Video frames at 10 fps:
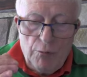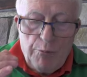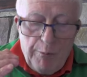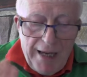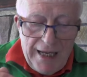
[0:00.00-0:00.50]

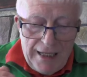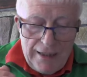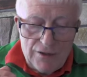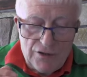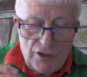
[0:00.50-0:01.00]

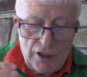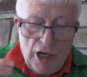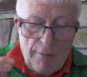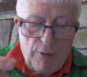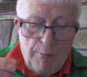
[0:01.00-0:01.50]
means that the
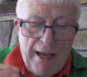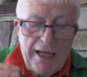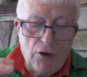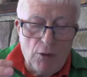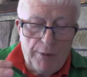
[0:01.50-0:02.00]
couple
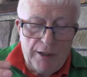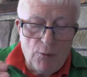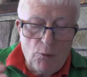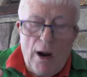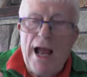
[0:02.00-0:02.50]
may not be
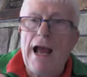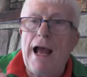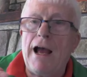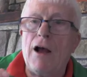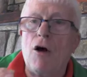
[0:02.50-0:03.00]

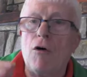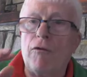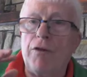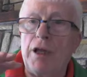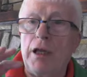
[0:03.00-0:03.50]
aware
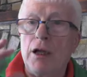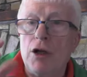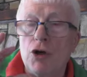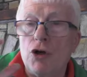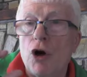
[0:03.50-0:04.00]
of the
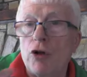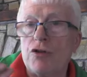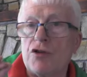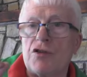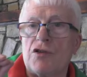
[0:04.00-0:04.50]

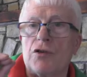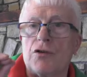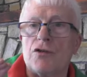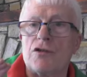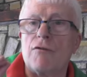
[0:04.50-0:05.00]

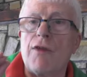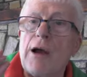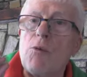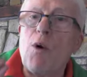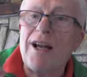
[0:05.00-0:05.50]
nonsense of
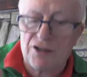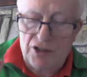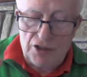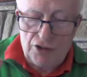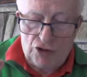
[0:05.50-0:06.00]
their
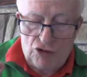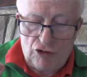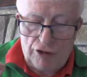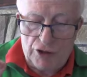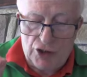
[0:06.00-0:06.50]
Western
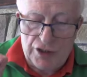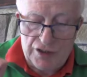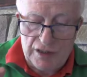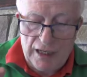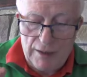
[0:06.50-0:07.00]
astrology
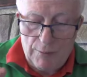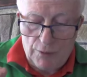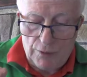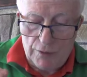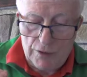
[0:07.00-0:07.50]

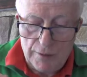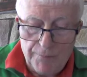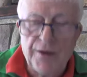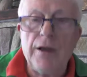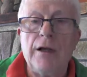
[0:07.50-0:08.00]
statement.
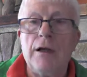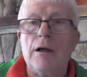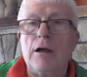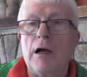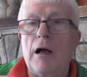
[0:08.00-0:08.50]

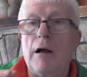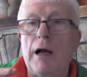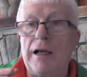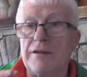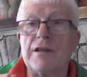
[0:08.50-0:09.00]

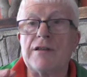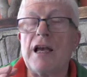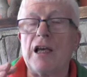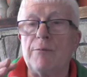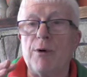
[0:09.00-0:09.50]
As I
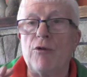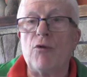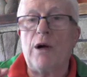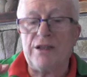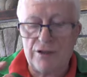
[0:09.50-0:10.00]
said,
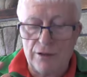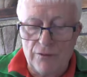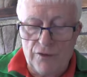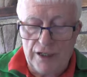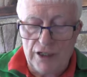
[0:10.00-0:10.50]
both Western
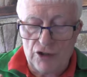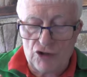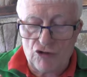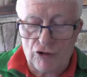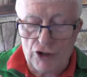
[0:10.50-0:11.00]
and Vedic
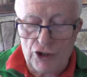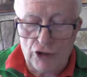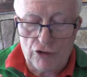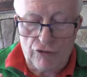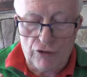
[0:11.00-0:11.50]
astrology
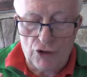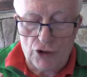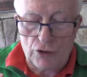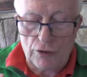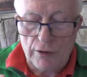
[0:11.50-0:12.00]
are
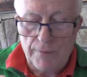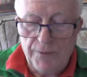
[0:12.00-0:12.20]
crucial,